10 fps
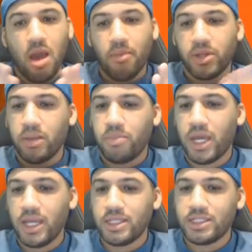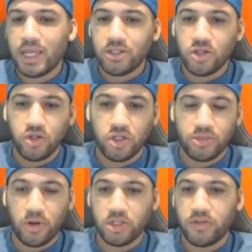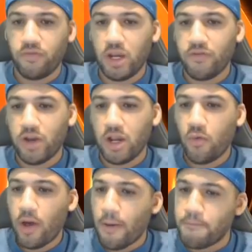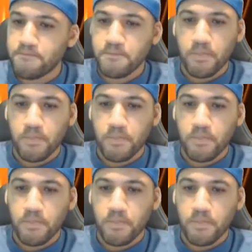But they played the San Antonio Spurs very, very well.